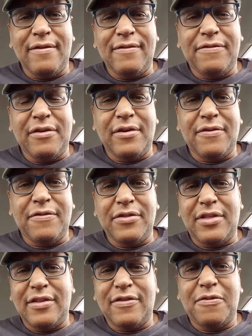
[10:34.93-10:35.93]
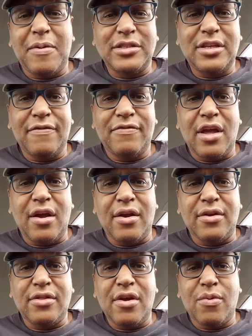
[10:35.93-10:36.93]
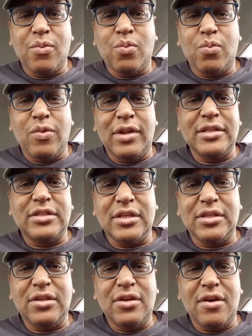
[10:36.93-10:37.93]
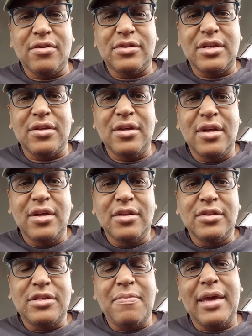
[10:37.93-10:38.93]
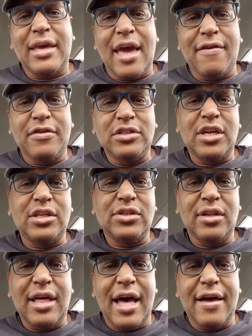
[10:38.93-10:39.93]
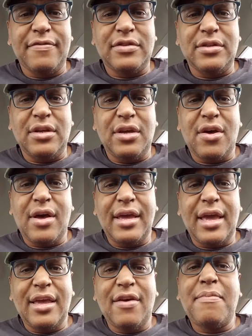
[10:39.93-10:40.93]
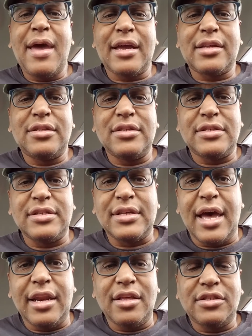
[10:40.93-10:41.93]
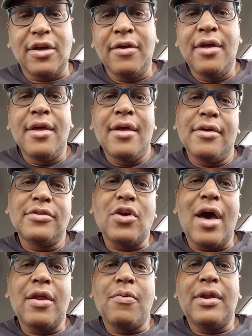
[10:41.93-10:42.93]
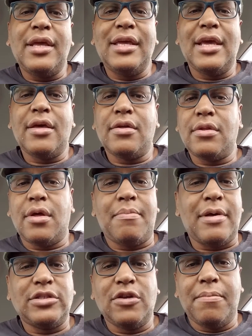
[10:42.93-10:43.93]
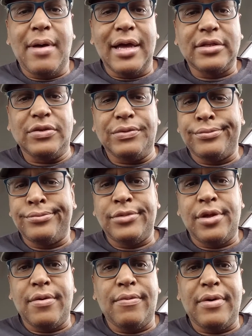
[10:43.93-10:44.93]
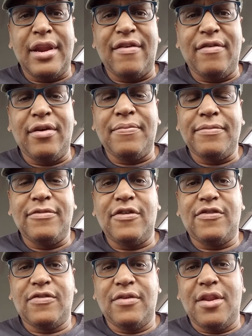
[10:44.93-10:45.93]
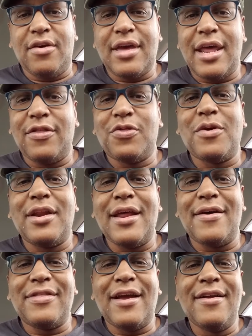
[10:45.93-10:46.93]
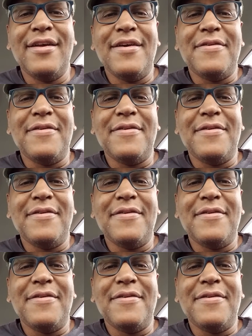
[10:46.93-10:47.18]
for things, especially if they're willing to, to make an effort, change their lives, and give back to society. So I don't want to get on my soapbox or, whatever, just, kind of throwing it out there.